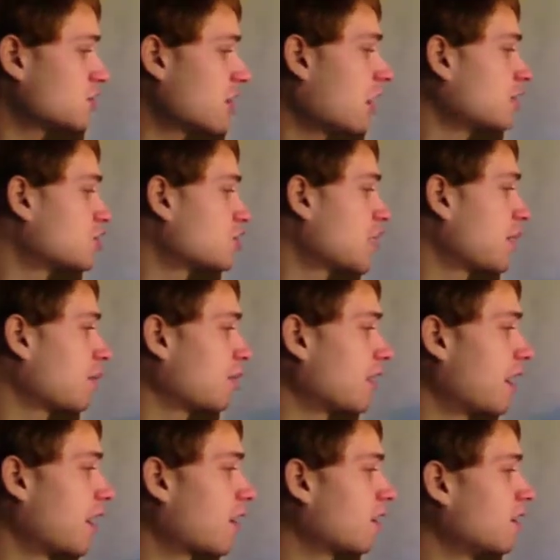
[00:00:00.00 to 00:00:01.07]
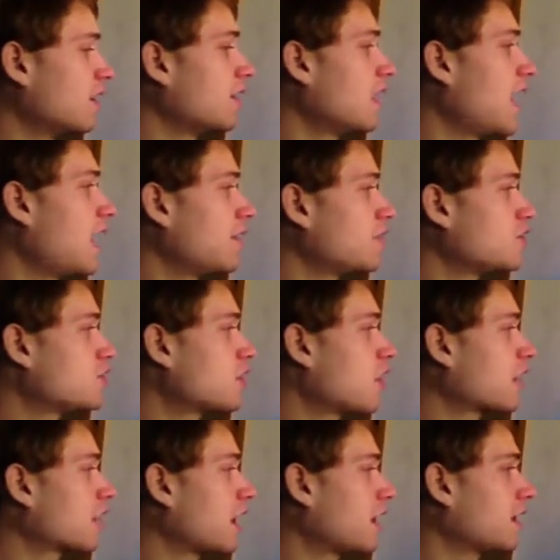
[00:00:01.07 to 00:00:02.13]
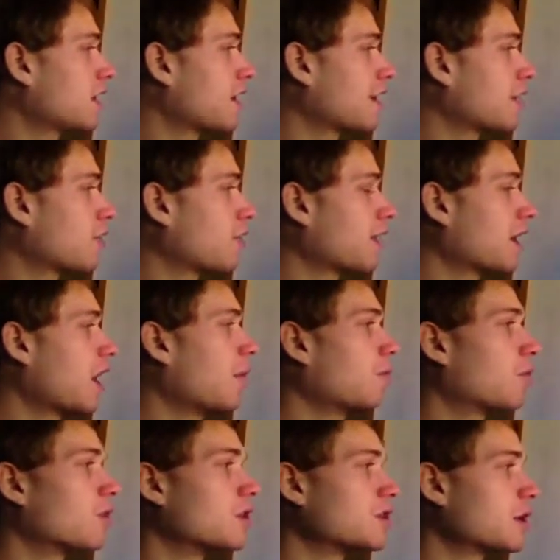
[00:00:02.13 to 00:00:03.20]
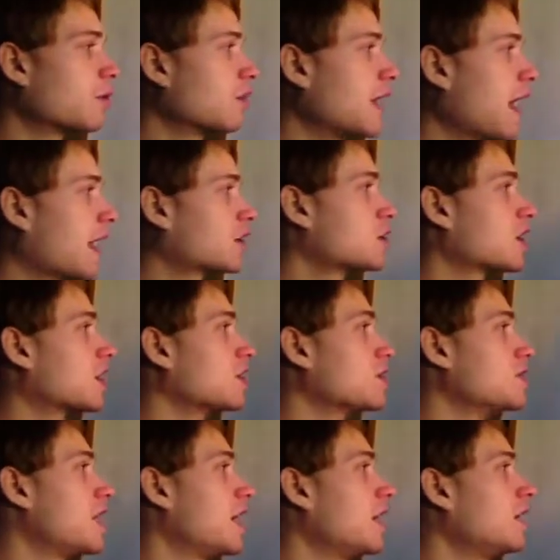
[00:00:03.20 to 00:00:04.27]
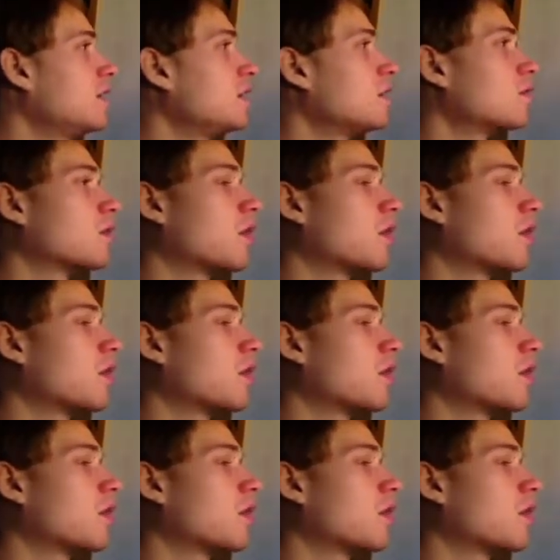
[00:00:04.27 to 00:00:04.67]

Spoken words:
unstable air and you start getting it going upwards, it will actually continue